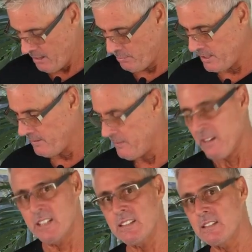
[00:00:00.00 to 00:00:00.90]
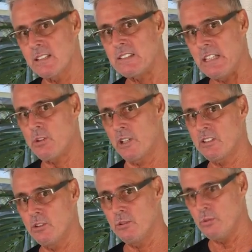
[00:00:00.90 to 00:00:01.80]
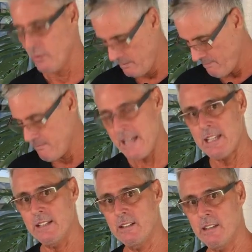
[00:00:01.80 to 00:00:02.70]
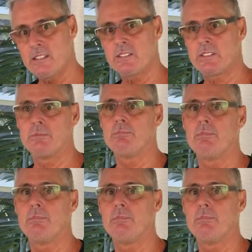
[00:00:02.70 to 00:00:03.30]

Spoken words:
but this is the secret to making this